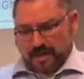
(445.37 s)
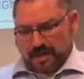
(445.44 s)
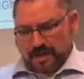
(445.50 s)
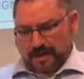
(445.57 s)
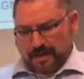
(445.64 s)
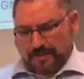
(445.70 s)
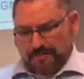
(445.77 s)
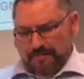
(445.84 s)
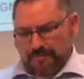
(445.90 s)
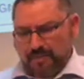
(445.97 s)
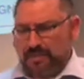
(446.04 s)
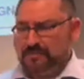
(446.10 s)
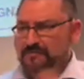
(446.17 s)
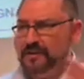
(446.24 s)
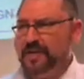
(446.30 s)
Uh,
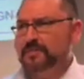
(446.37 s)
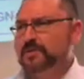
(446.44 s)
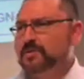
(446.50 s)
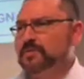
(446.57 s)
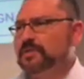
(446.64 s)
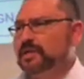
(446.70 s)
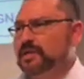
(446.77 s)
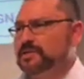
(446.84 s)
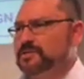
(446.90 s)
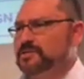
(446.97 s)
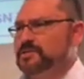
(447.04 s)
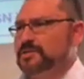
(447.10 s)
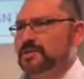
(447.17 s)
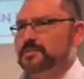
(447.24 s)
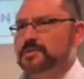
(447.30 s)
but the family
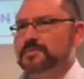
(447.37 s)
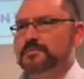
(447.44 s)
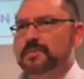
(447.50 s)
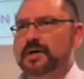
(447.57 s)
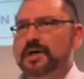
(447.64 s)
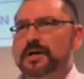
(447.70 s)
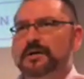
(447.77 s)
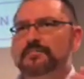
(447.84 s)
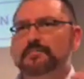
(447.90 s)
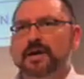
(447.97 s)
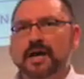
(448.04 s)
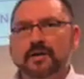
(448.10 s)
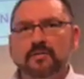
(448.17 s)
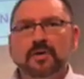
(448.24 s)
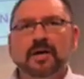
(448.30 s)
relationships, uh,
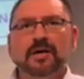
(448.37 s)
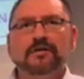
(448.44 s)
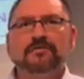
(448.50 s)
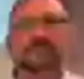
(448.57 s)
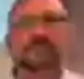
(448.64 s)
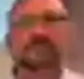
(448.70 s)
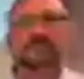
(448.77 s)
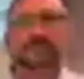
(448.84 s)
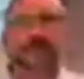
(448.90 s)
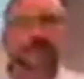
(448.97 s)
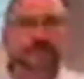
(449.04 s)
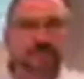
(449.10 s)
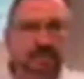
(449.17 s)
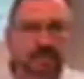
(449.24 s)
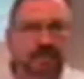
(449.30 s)
my wife and
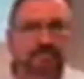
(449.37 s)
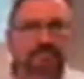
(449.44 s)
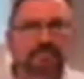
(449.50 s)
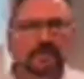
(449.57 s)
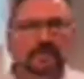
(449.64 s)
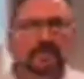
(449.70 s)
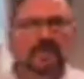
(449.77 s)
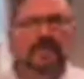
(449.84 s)
myself,